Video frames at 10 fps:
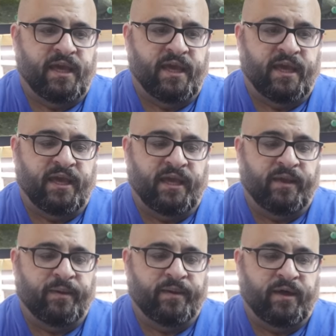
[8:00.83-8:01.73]

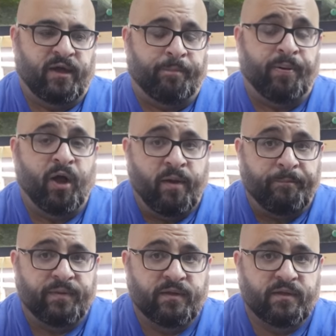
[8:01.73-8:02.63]
a
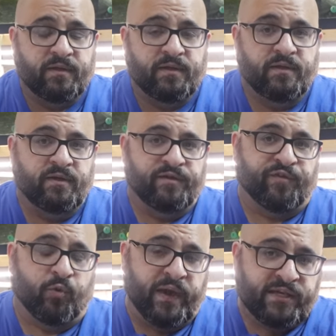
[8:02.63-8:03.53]
pump
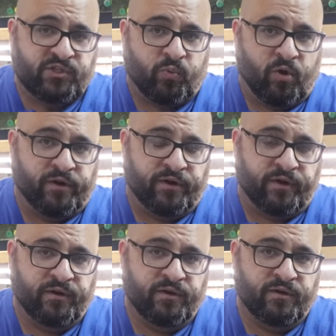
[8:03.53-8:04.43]
for
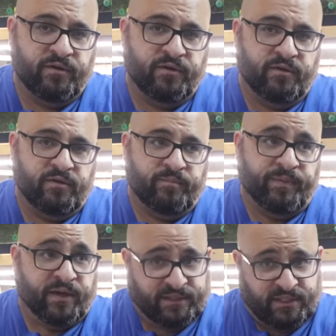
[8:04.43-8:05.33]
wastewater,
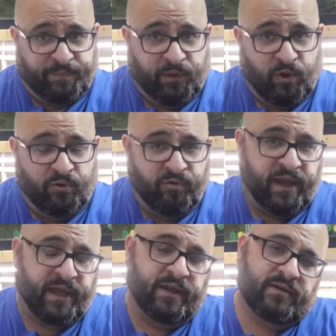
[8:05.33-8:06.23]
because it's below
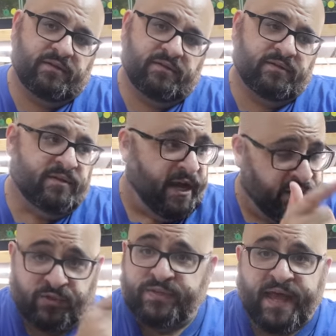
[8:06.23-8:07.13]
grade. I
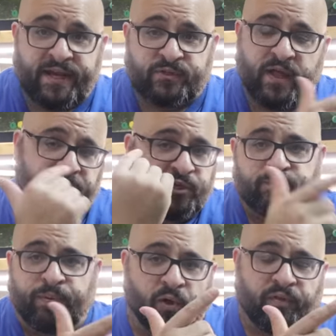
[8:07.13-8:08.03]
use that as well. I use
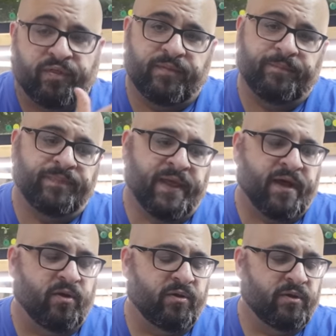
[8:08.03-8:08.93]
both.
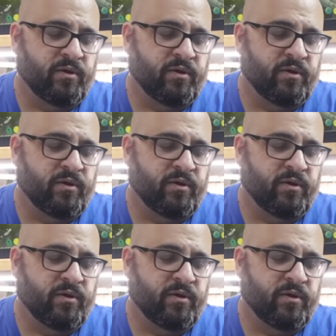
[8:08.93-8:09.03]
Now,